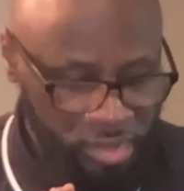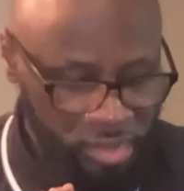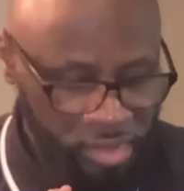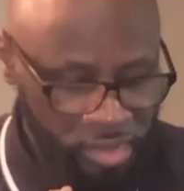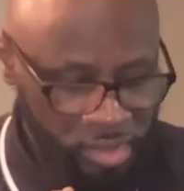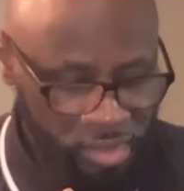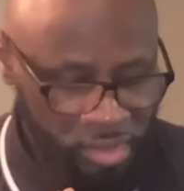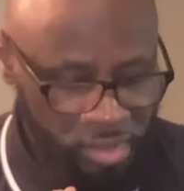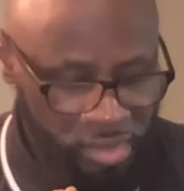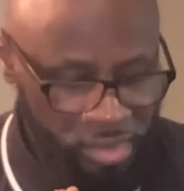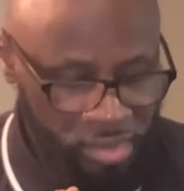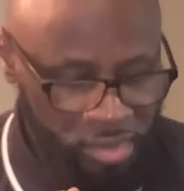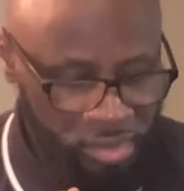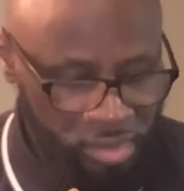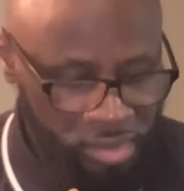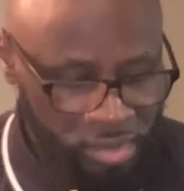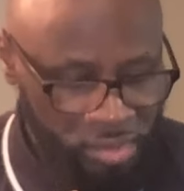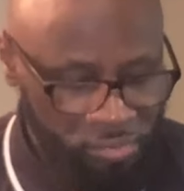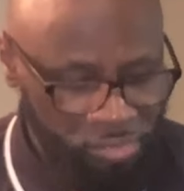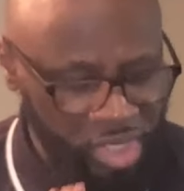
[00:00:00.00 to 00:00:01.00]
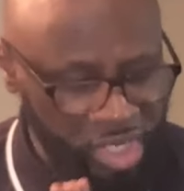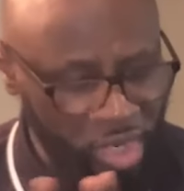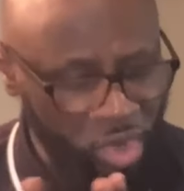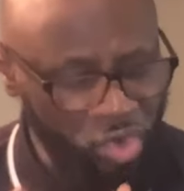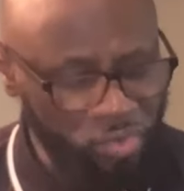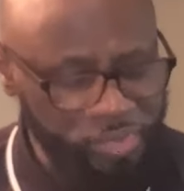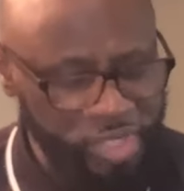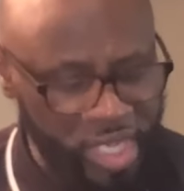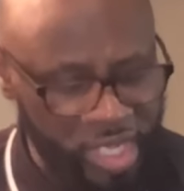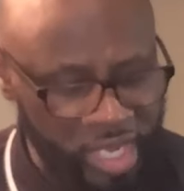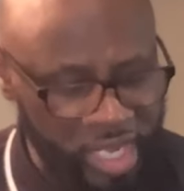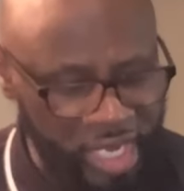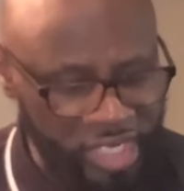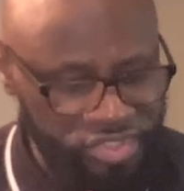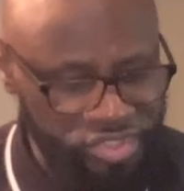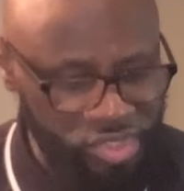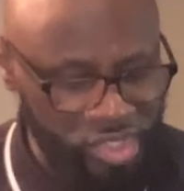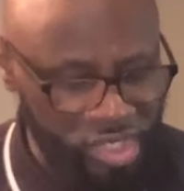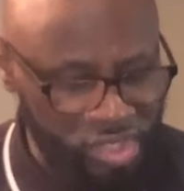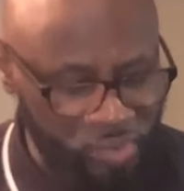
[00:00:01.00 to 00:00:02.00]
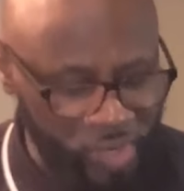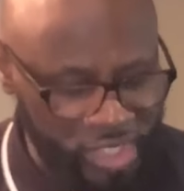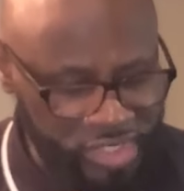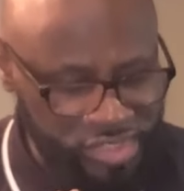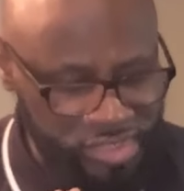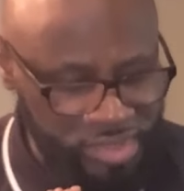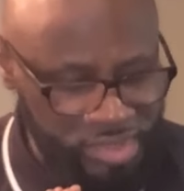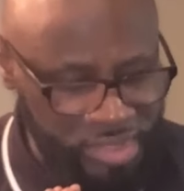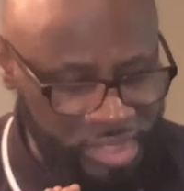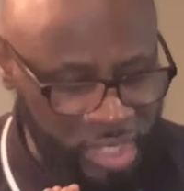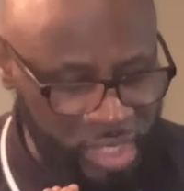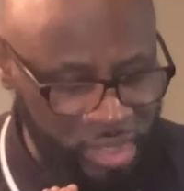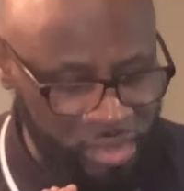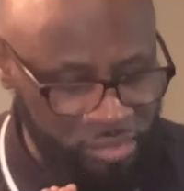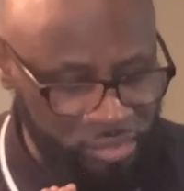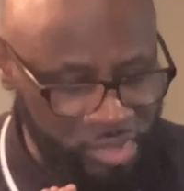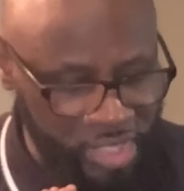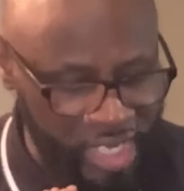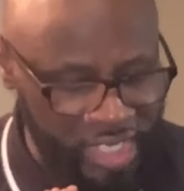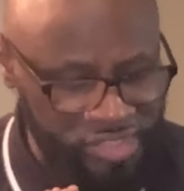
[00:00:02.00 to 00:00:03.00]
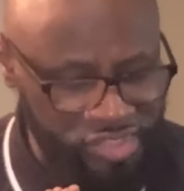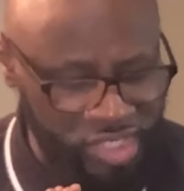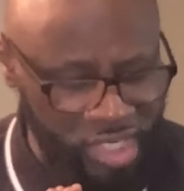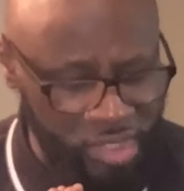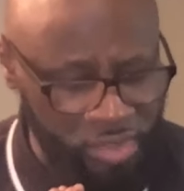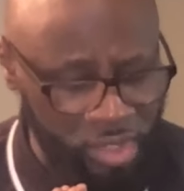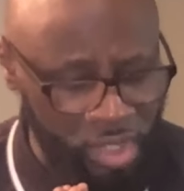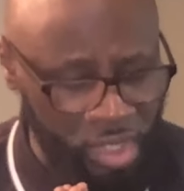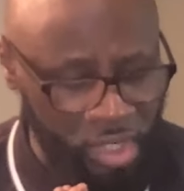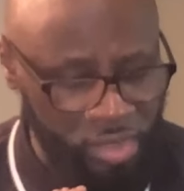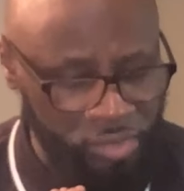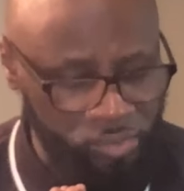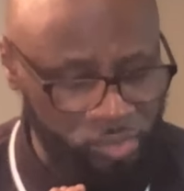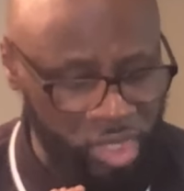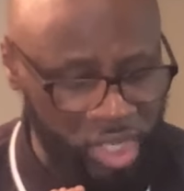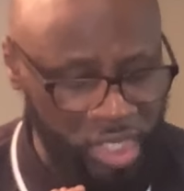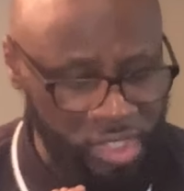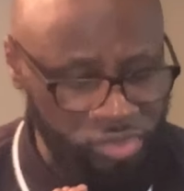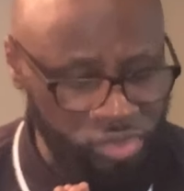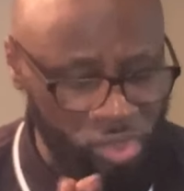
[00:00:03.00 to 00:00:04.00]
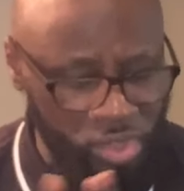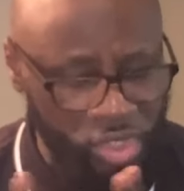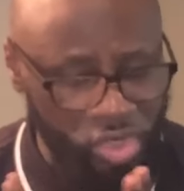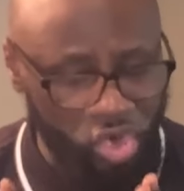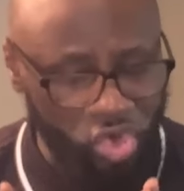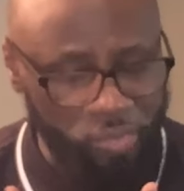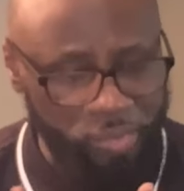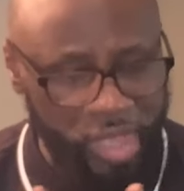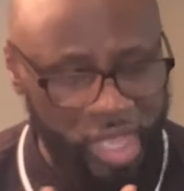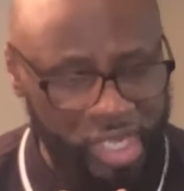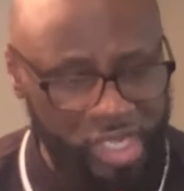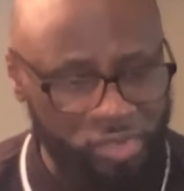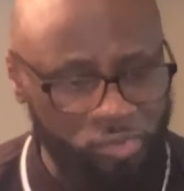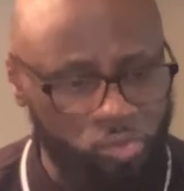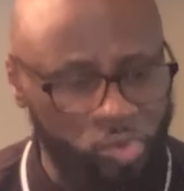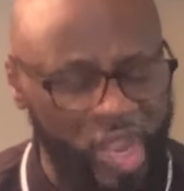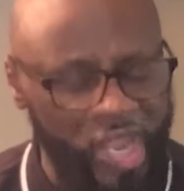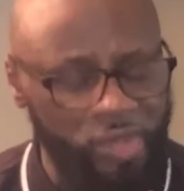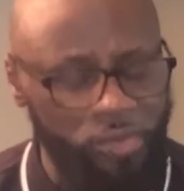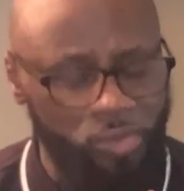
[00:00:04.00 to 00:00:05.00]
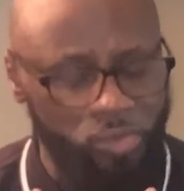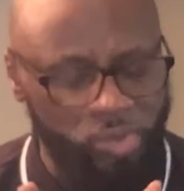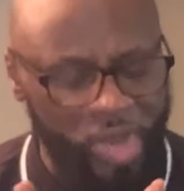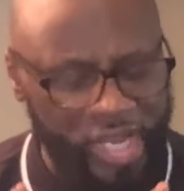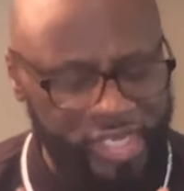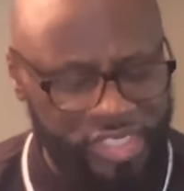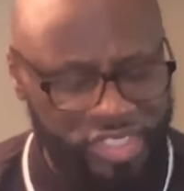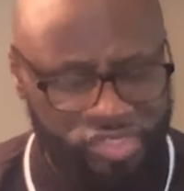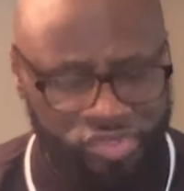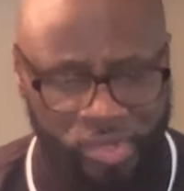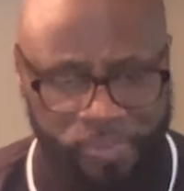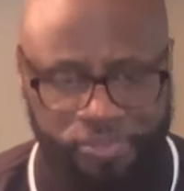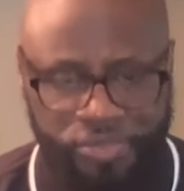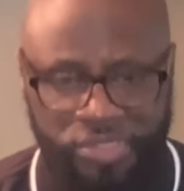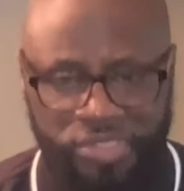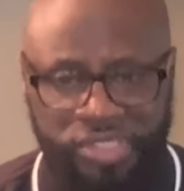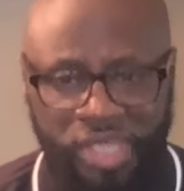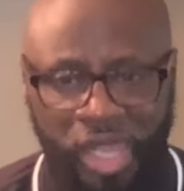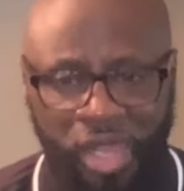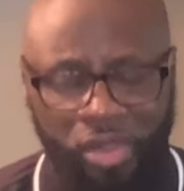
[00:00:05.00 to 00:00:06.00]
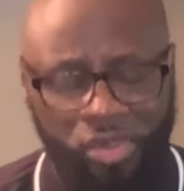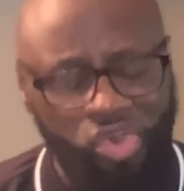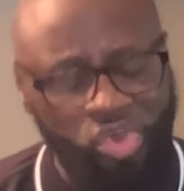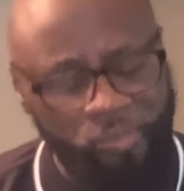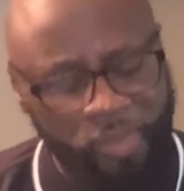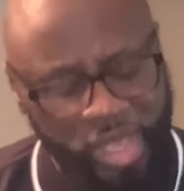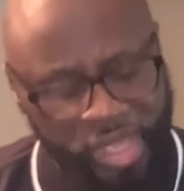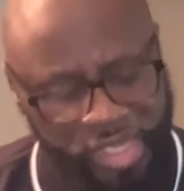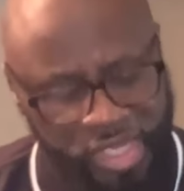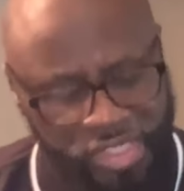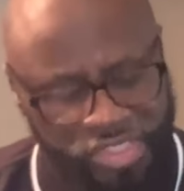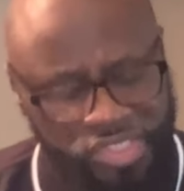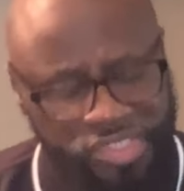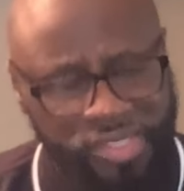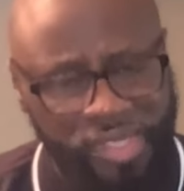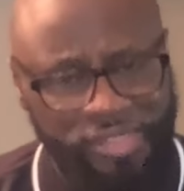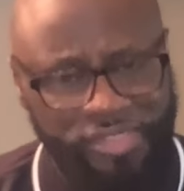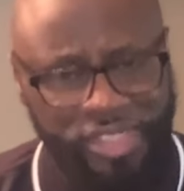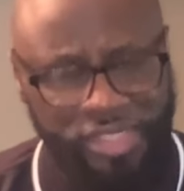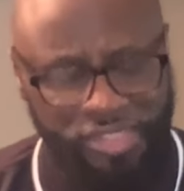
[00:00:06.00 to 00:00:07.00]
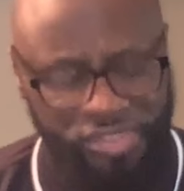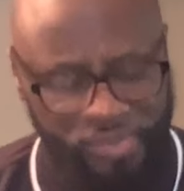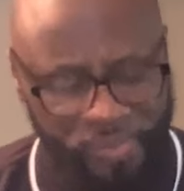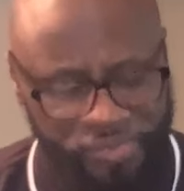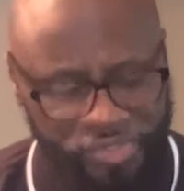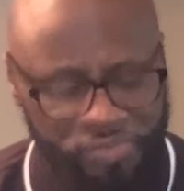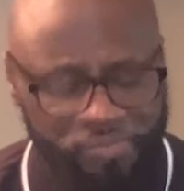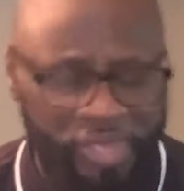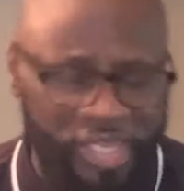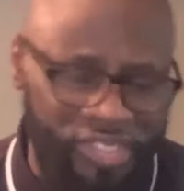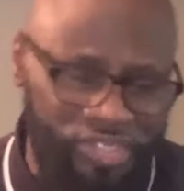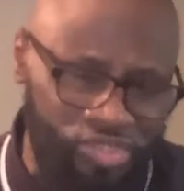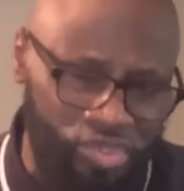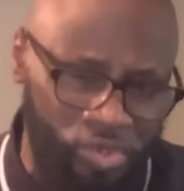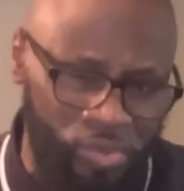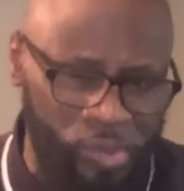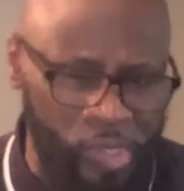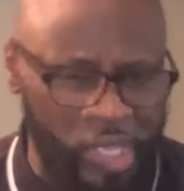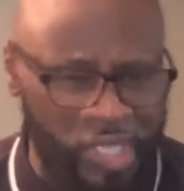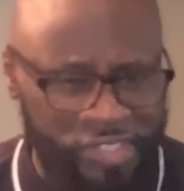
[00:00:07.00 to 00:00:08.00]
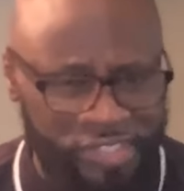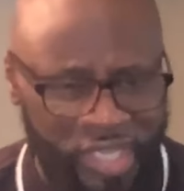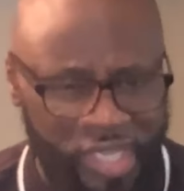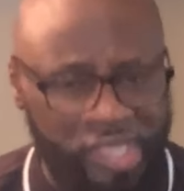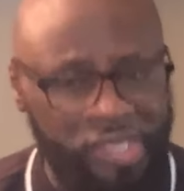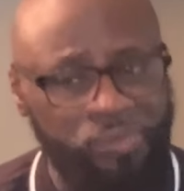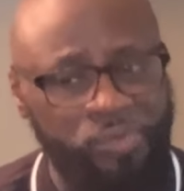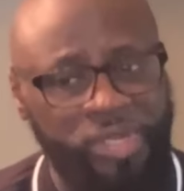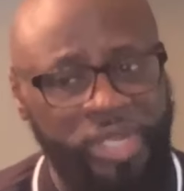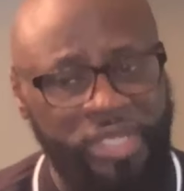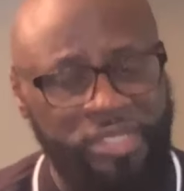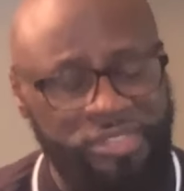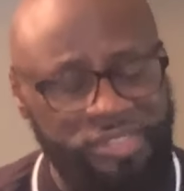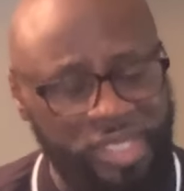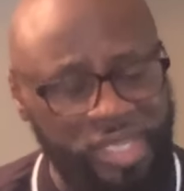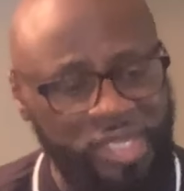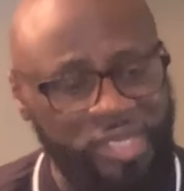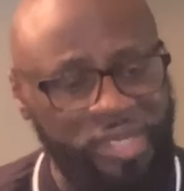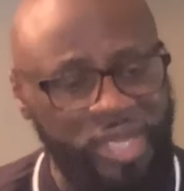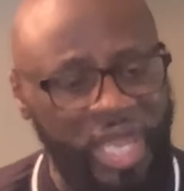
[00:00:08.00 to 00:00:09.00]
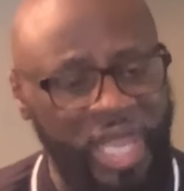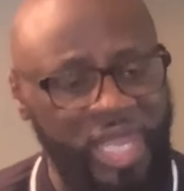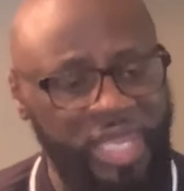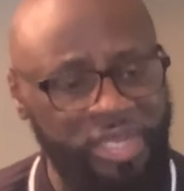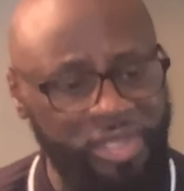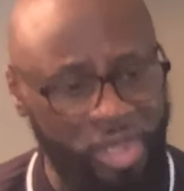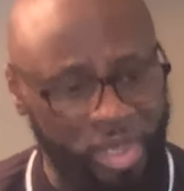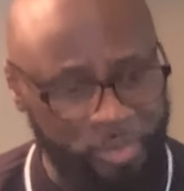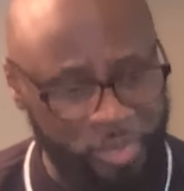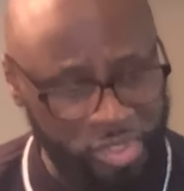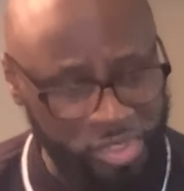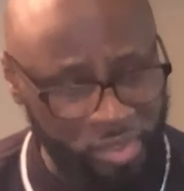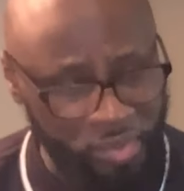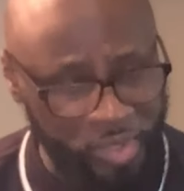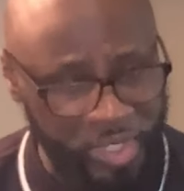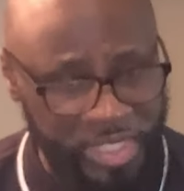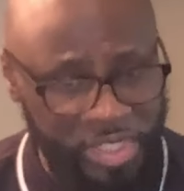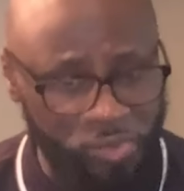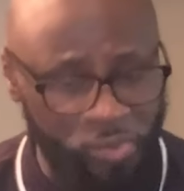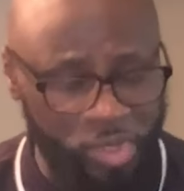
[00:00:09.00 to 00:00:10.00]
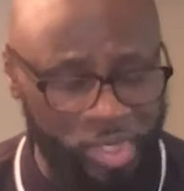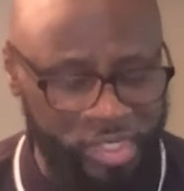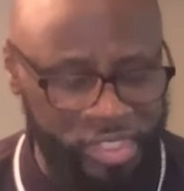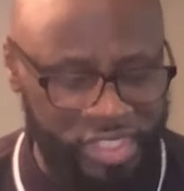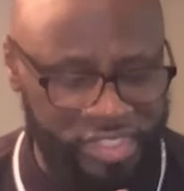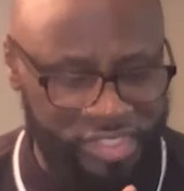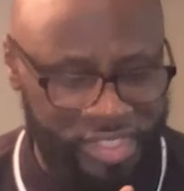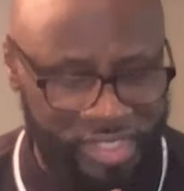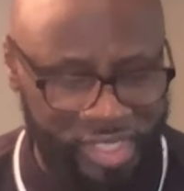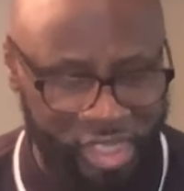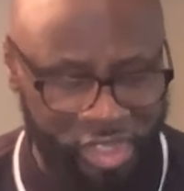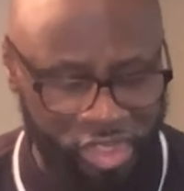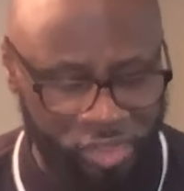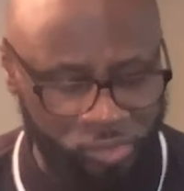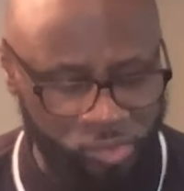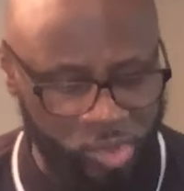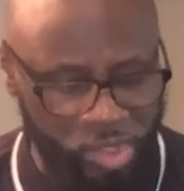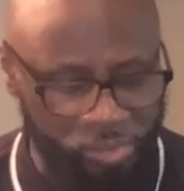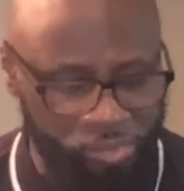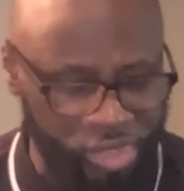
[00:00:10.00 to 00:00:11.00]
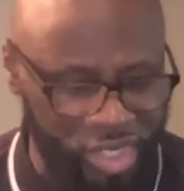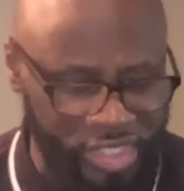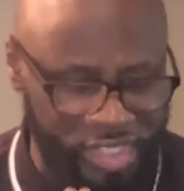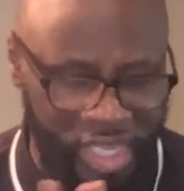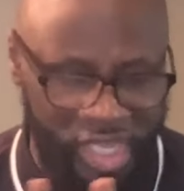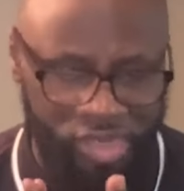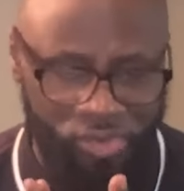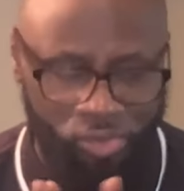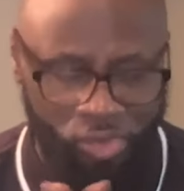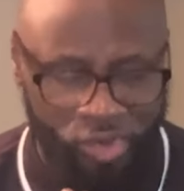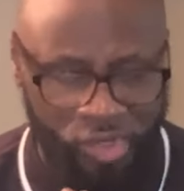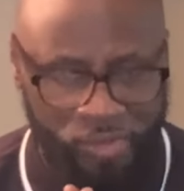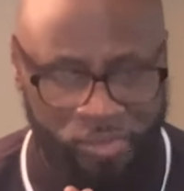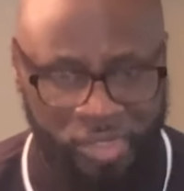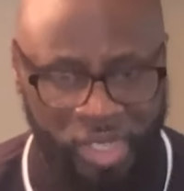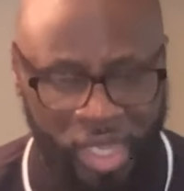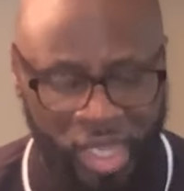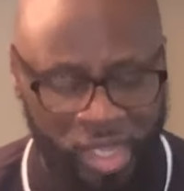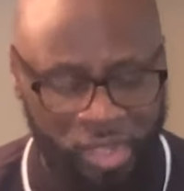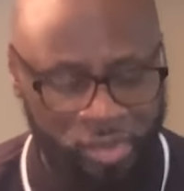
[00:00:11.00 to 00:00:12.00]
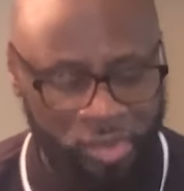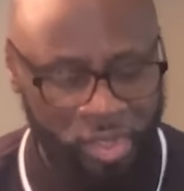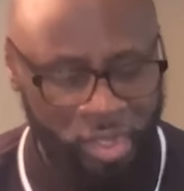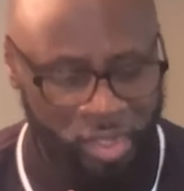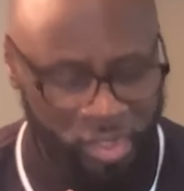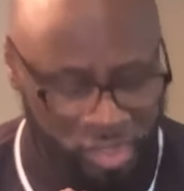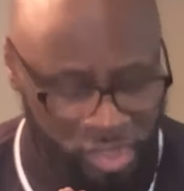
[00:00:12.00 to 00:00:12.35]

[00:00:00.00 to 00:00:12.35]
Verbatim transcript: Amen. But I hope that answered the question. And like I said, um, and you can go back and write write the scriptures down. Go back and study the scripture. Make sure exactly what I said line up. You know, and you want to get together, we're gonna break down the Word of God.